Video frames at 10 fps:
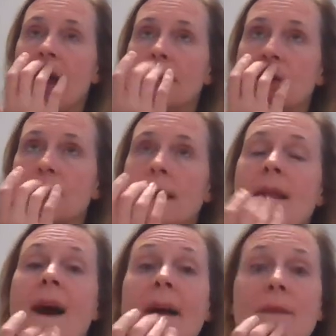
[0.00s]
At the
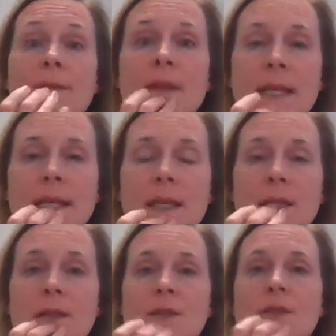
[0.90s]
chin. I
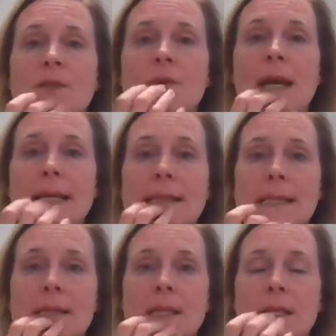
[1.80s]
feel
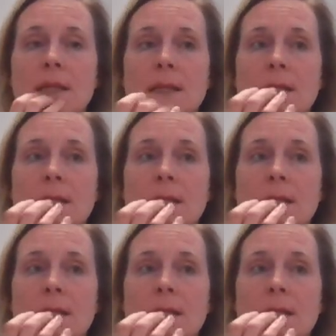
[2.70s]
stressed.